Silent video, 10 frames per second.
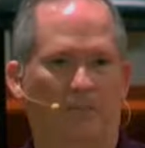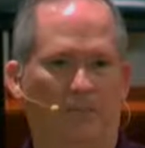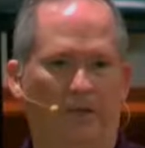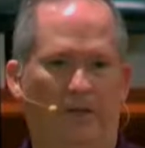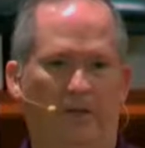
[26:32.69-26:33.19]

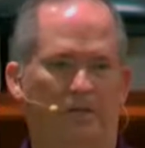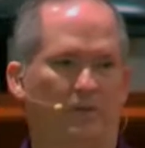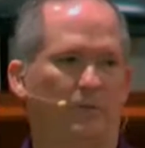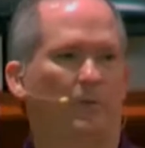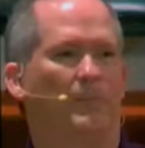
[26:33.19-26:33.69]
And it's
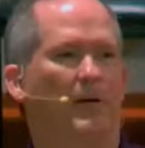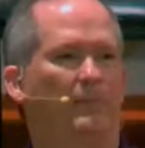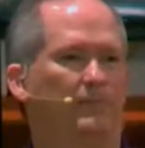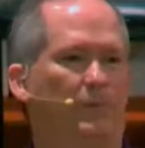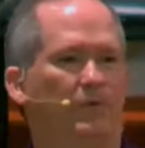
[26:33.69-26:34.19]
just one of my
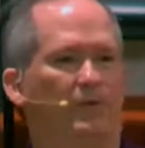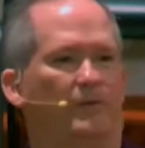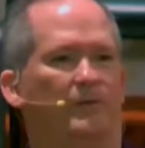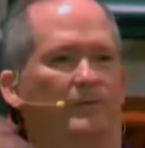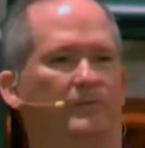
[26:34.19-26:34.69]

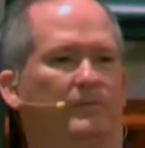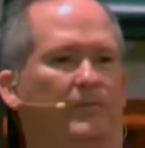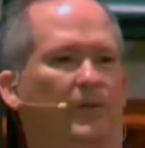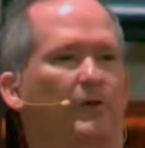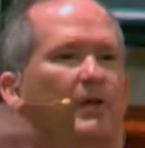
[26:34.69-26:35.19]
personal
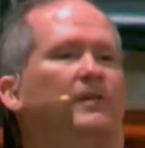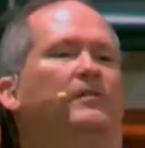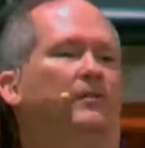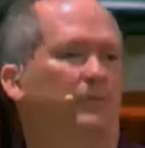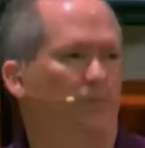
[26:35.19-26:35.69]
theories
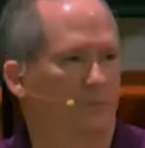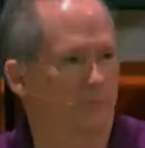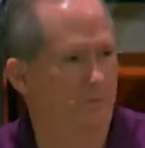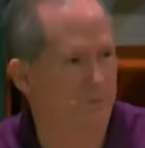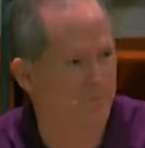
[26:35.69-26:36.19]
of
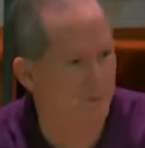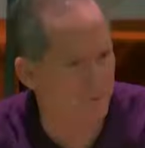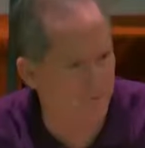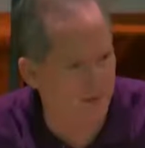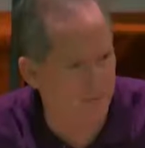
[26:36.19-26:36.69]

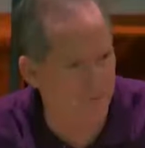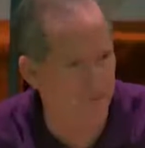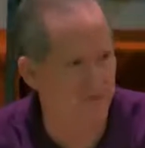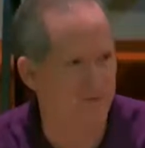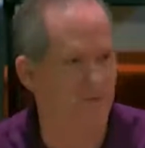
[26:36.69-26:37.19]
spiritual life, and
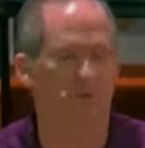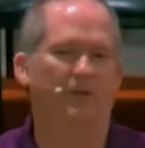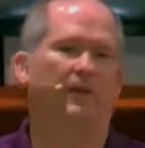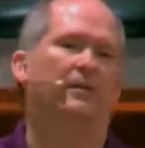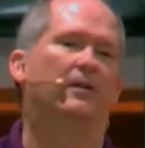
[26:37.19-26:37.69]
it goes
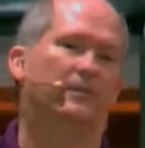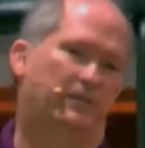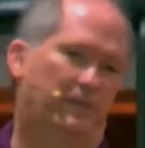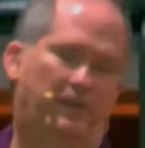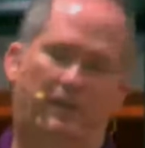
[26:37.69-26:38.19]
like this.
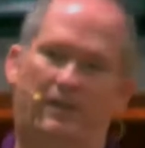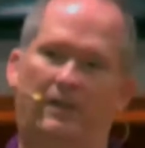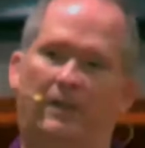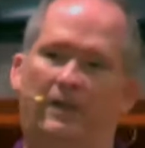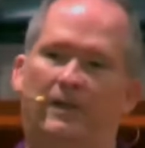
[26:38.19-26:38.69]

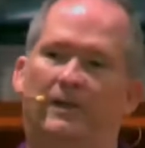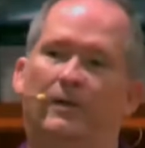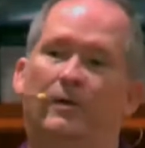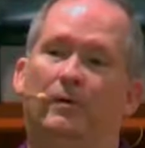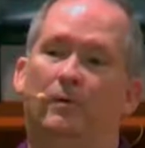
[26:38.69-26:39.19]

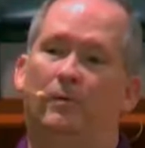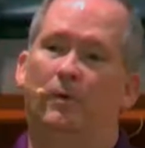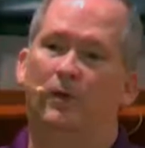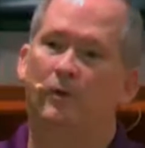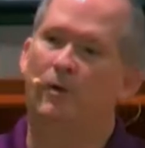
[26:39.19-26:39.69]

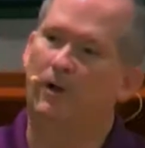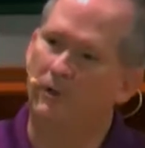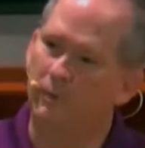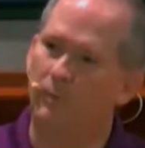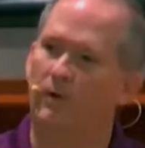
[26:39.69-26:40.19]
When you are at
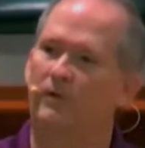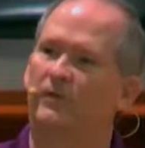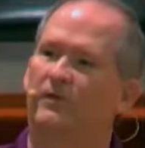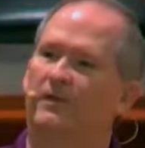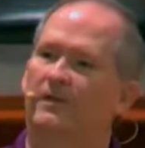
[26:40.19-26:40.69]
your
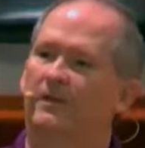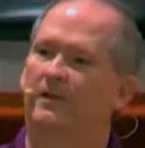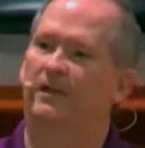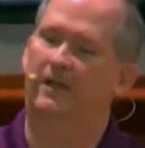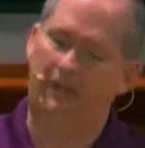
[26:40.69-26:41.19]
worst,
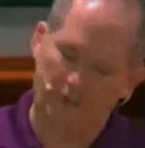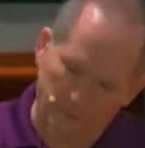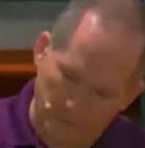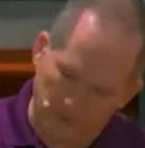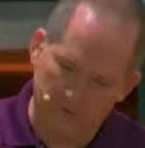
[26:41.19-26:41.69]
and you
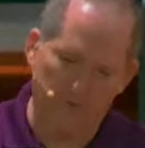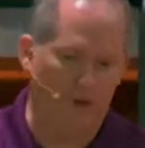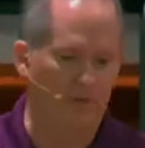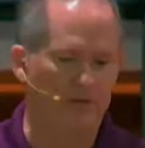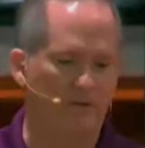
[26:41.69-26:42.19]
are at your
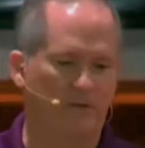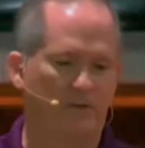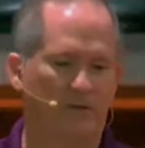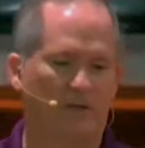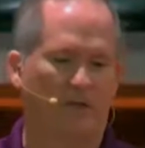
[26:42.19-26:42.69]
lowest,
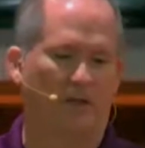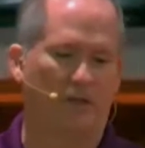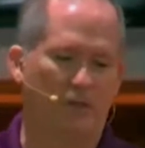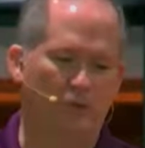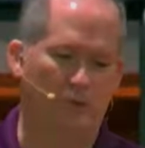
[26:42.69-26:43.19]

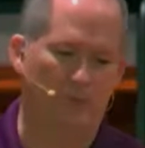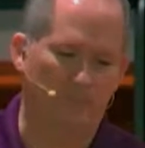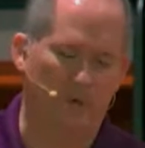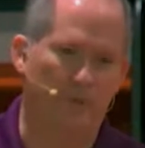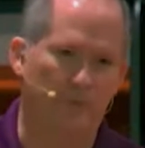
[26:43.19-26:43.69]
and you are the
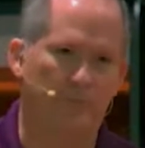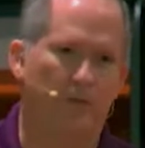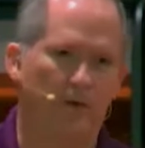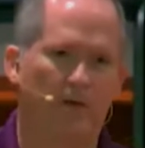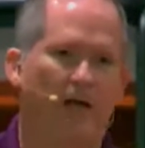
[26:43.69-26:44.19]
most
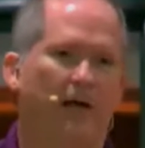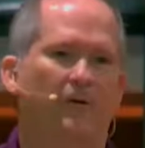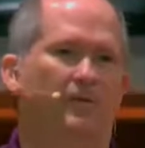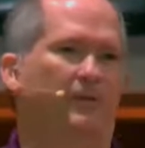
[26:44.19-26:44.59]
burnt out,